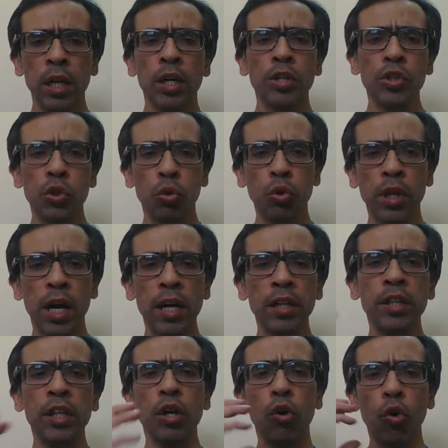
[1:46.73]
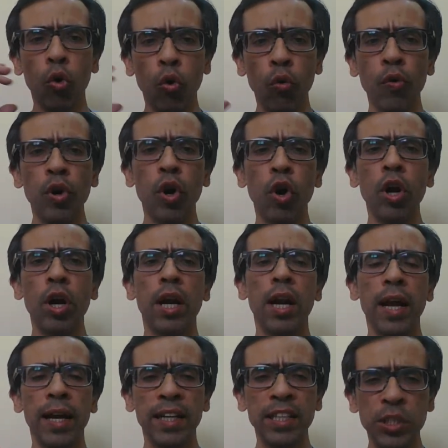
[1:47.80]
so that the overall
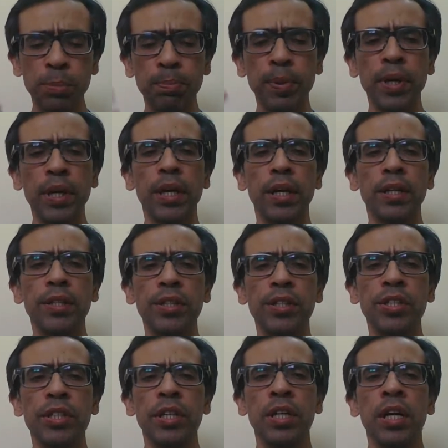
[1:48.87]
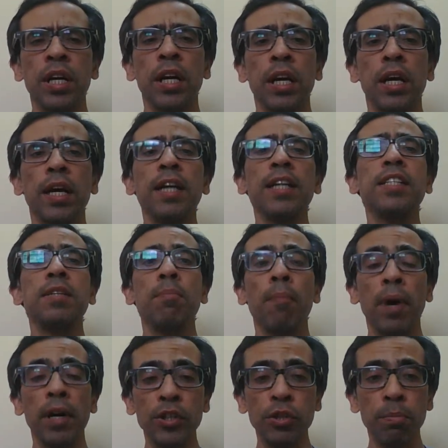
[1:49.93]
experience is
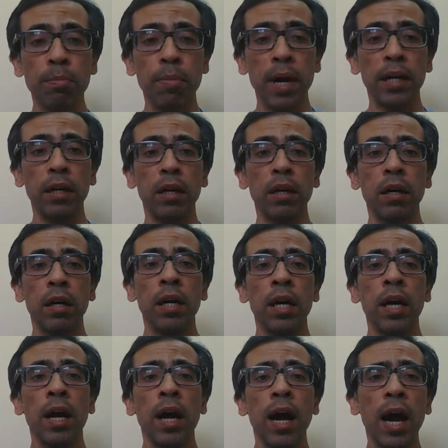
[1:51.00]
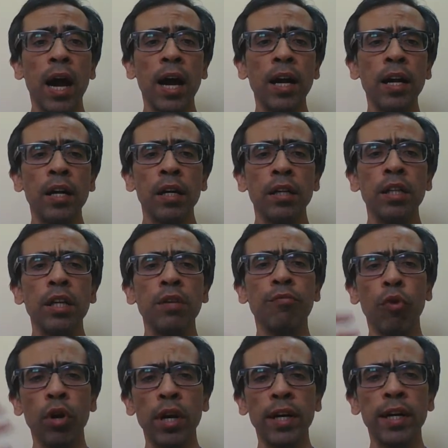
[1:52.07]
much better and the
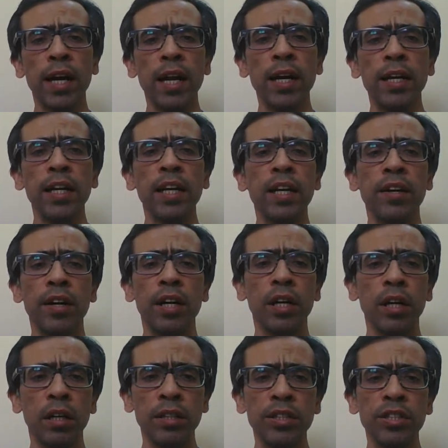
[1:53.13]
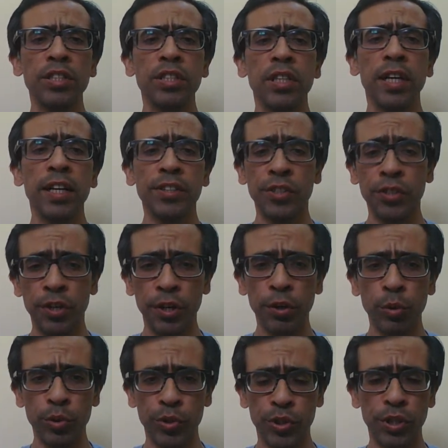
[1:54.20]
volatility in returns gets
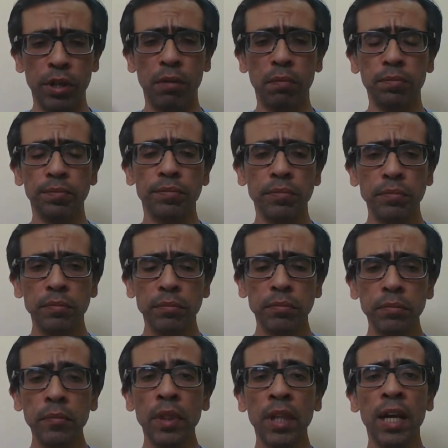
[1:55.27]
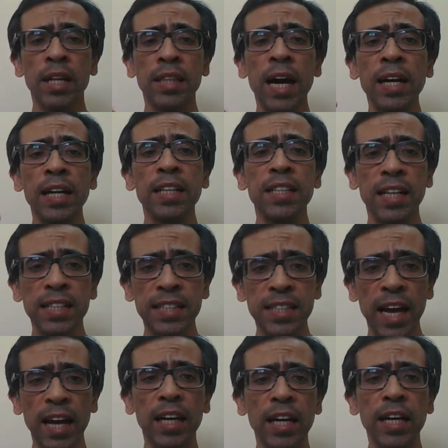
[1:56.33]
reduced. That is
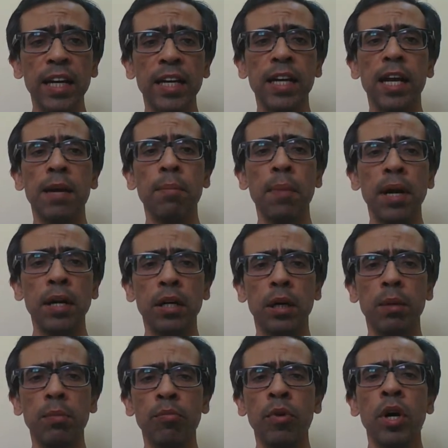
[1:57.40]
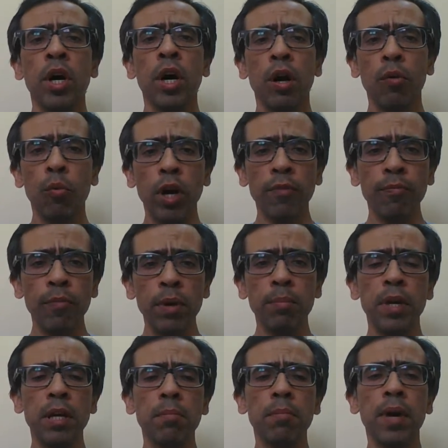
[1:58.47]
exactly in layman term what we
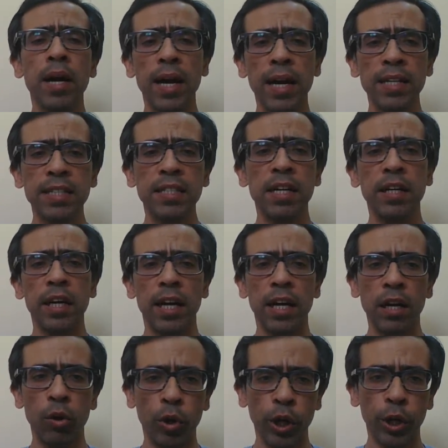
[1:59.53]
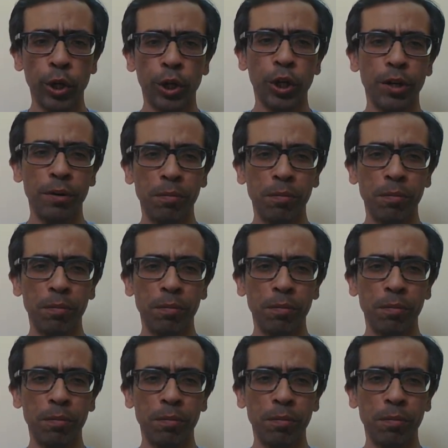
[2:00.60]
mean by asset allocation.